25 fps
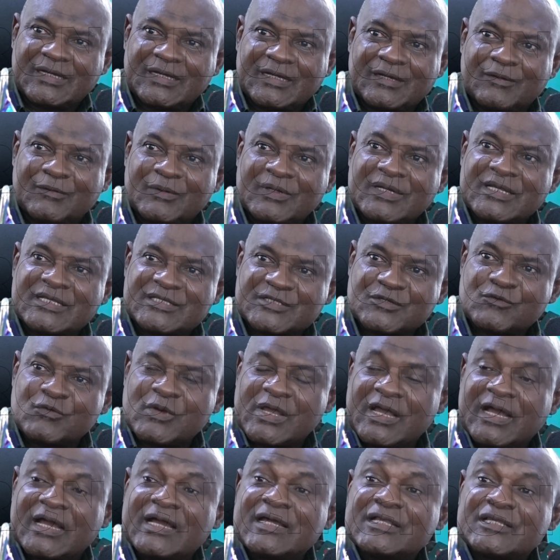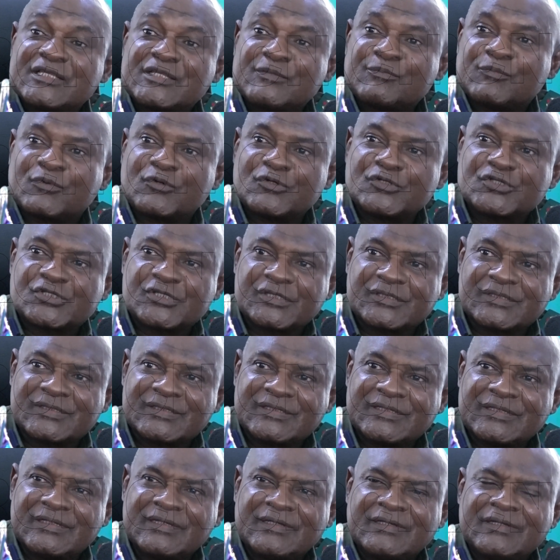And when I say we are anti-poaching,
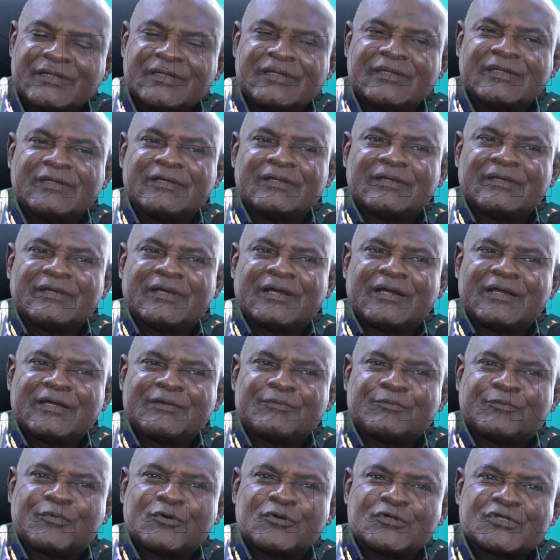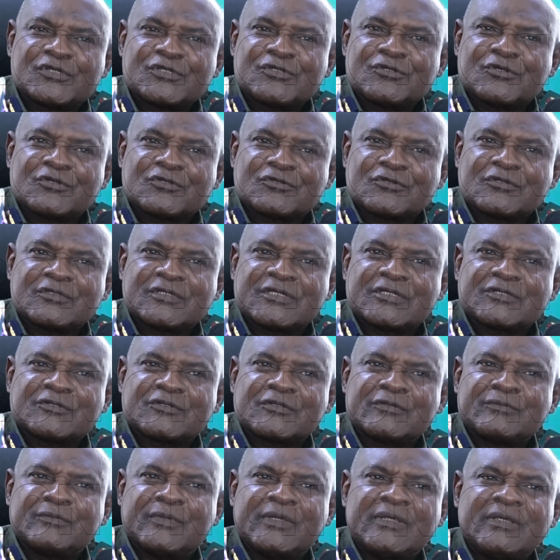uh, poaching does not
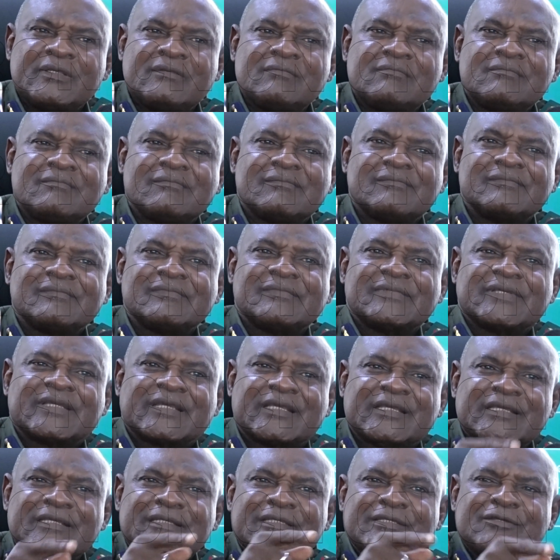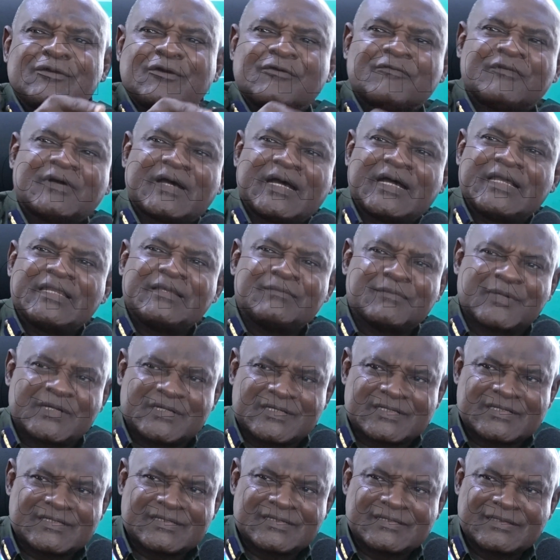necessarily mean killing of
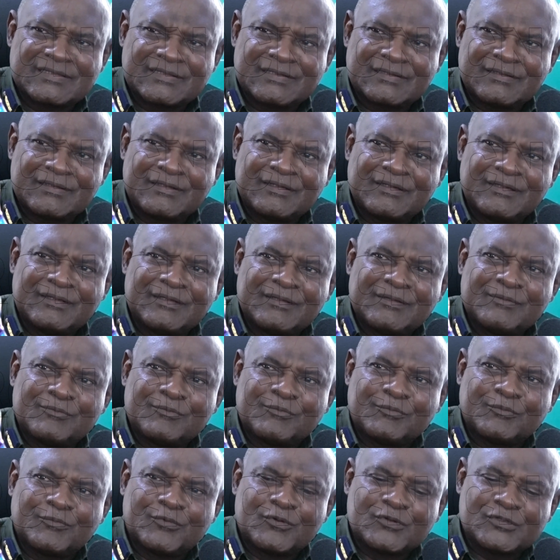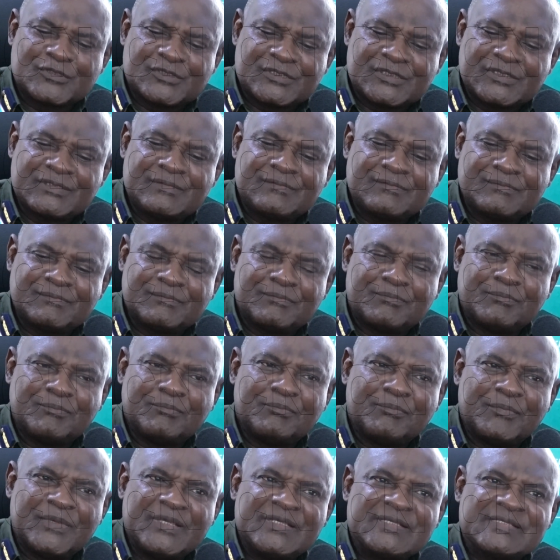animals. Poaching
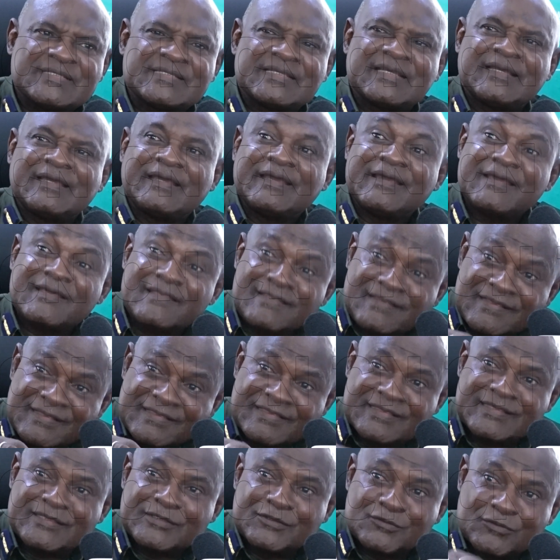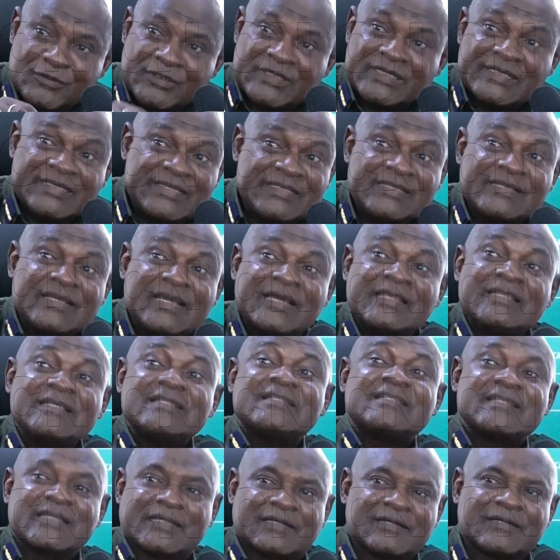means anything you illegally
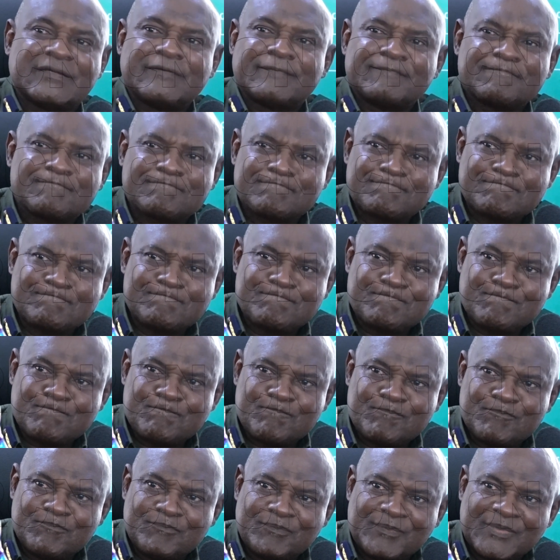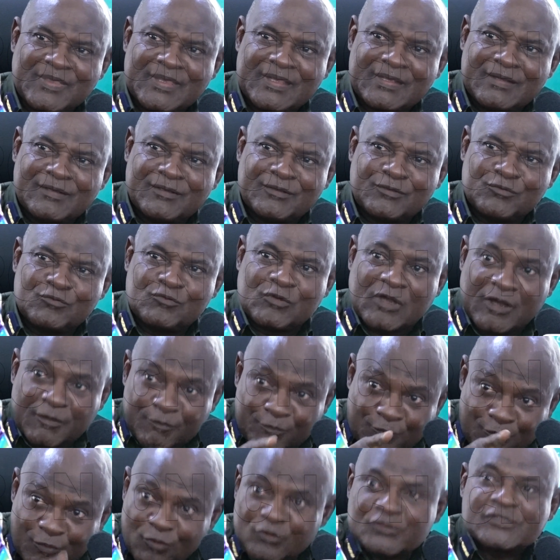take, you are
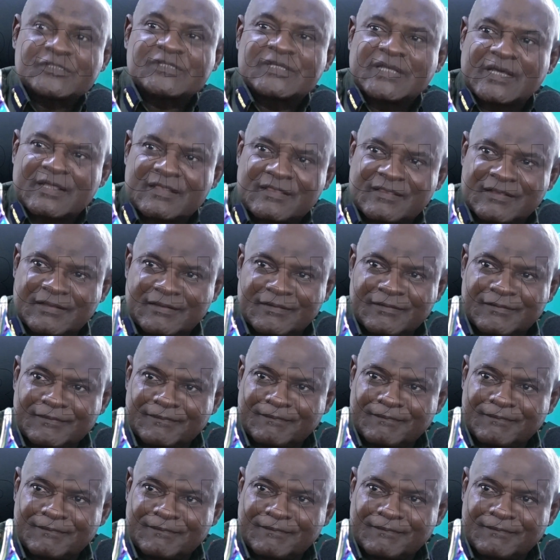poached that thing.